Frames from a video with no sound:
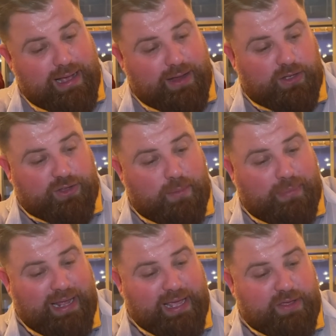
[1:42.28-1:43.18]
I don't
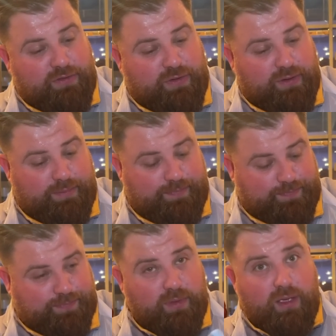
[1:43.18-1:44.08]
believe
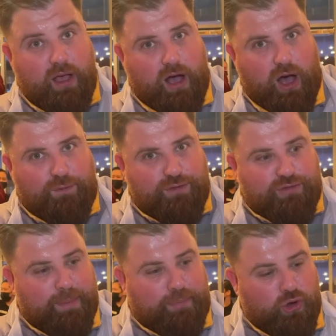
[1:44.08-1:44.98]
I've
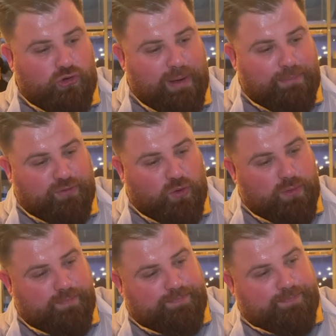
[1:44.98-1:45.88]
ever had blue crab before.
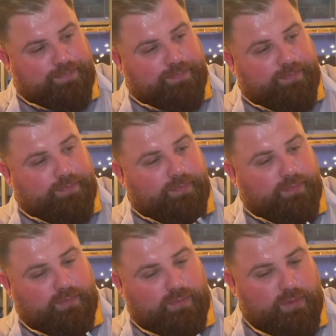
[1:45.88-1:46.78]

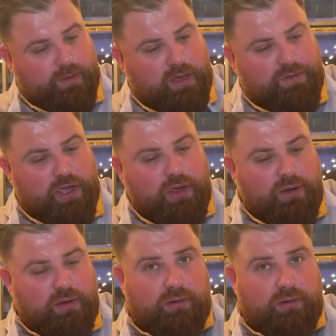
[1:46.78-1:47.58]
Have you?